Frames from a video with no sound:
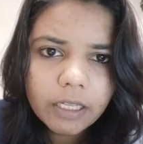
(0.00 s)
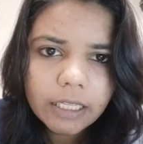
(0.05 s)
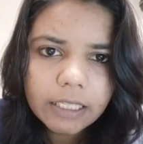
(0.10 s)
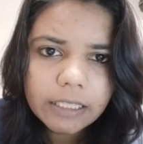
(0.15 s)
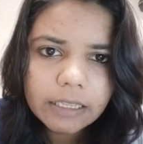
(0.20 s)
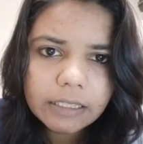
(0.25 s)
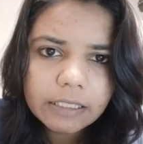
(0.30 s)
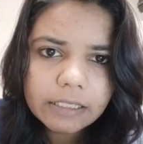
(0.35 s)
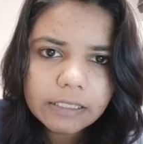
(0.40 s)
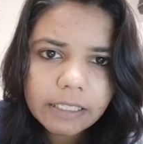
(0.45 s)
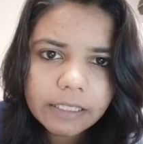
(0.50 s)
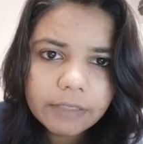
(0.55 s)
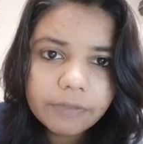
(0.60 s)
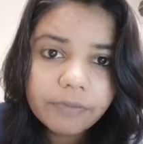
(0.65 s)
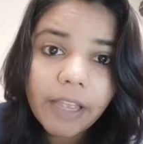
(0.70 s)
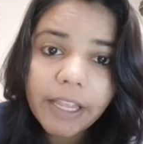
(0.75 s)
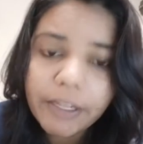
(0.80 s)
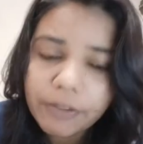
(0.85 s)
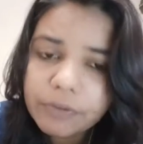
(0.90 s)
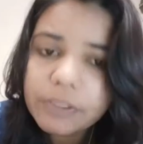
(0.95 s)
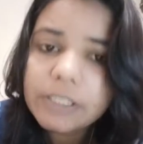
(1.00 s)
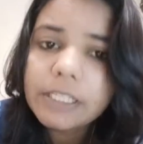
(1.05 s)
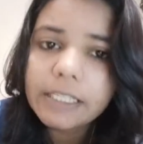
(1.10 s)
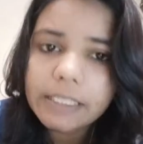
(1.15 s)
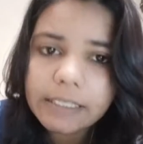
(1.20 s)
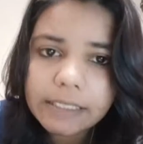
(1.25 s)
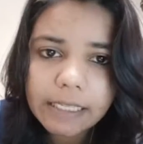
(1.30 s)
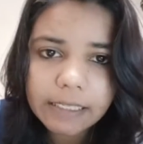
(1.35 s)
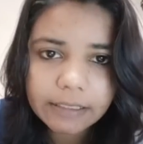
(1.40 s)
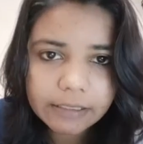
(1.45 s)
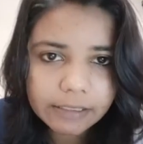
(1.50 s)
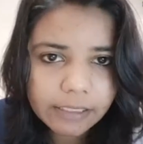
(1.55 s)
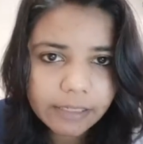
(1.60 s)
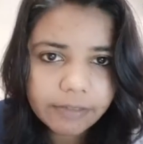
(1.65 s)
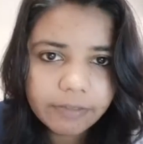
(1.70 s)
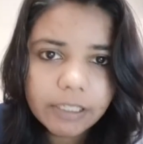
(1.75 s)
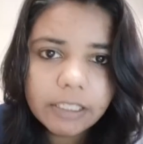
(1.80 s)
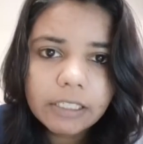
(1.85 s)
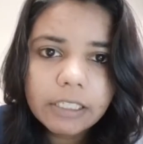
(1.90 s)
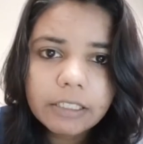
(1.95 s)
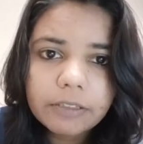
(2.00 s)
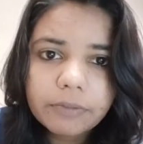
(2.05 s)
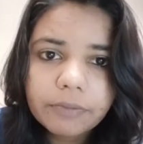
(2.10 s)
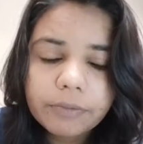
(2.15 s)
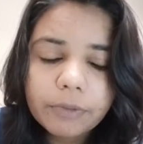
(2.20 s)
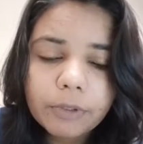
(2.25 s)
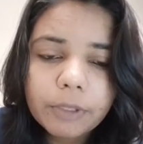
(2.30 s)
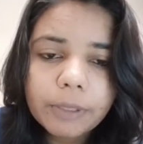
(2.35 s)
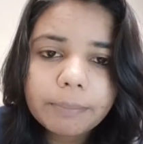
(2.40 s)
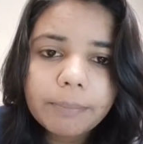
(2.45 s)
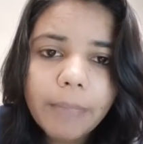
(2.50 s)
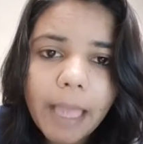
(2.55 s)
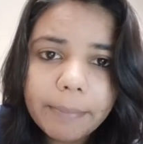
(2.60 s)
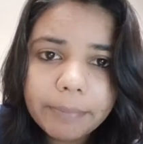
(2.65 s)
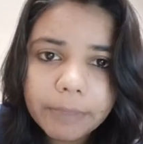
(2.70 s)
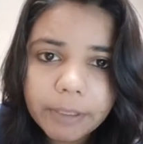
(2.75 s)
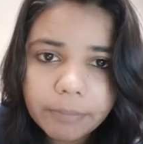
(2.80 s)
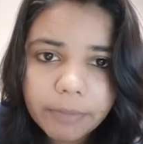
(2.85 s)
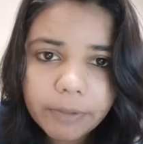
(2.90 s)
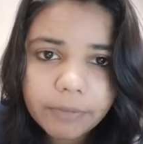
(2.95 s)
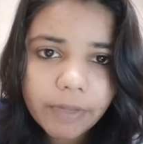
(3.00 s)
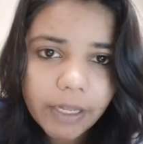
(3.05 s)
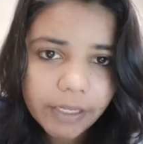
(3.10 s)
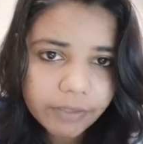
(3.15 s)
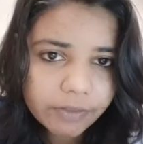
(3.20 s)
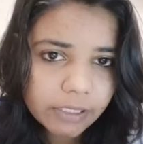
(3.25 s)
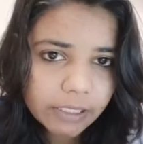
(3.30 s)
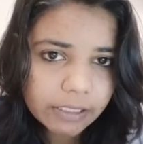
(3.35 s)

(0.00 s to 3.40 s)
In 5, 6 and 7, in map number 5,